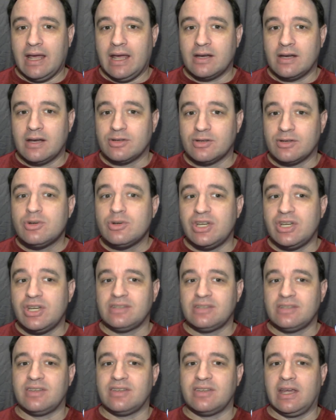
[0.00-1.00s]
an
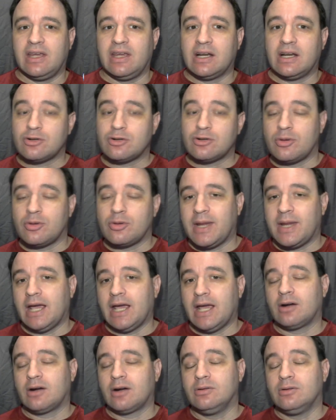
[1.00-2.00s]
associate's in
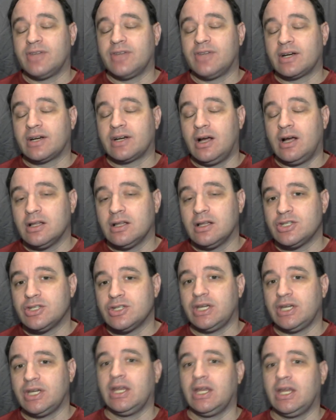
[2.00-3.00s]
electromechanical
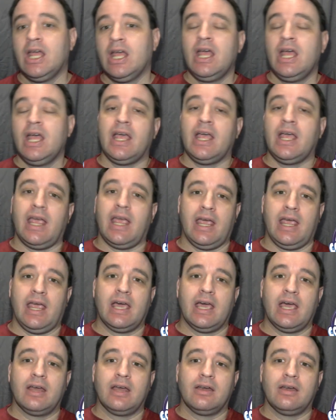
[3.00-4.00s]
technology
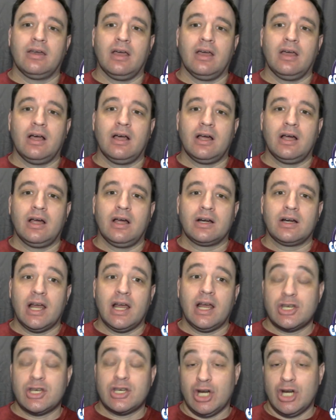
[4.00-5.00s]
and
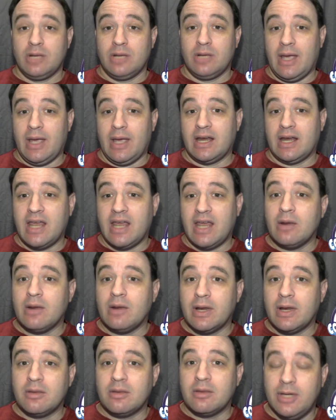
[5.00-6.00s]
got a job at
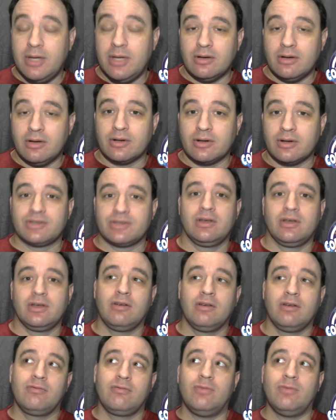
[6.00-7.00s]
Gateway Computers.
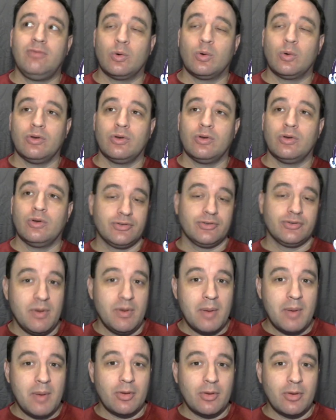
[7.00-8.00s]
For those who
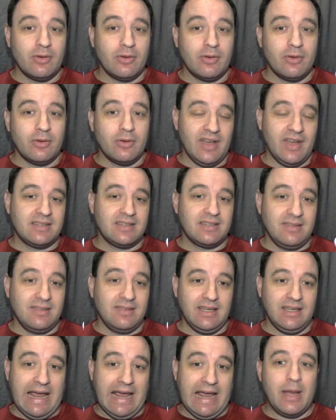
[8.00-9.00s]
remember, that's the
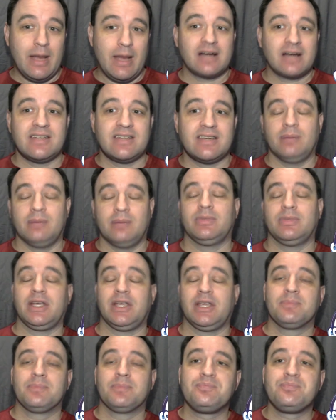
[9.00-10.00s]
Cowbox
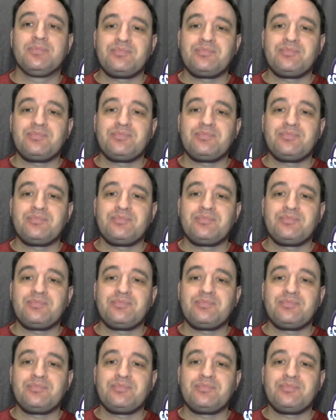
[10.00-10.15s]
company.